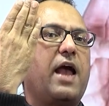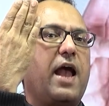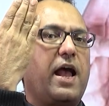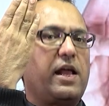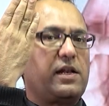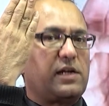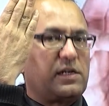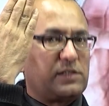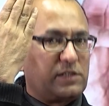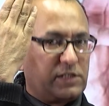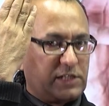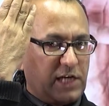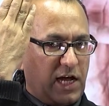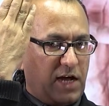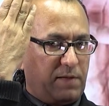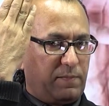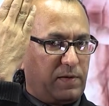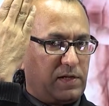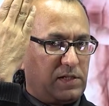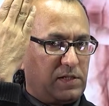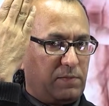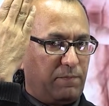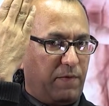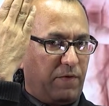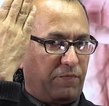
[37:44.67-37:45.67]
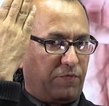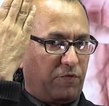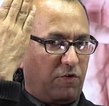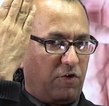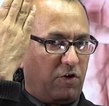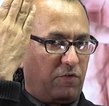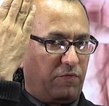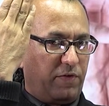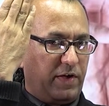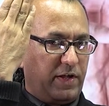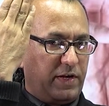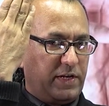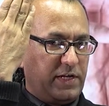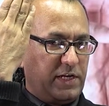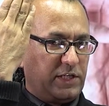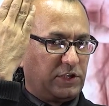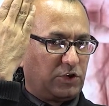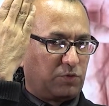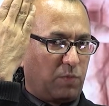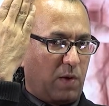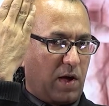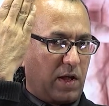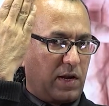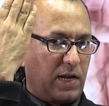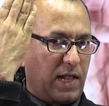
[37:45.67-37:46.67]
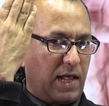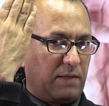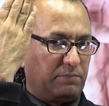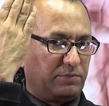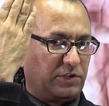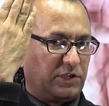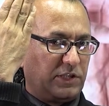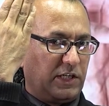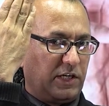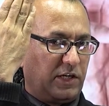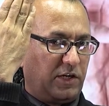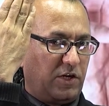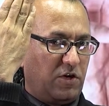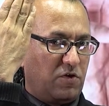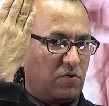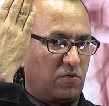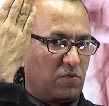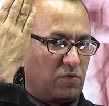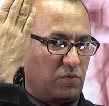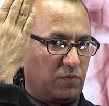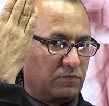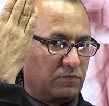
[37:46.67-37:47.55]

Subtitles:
in a table before we reach one MCQ.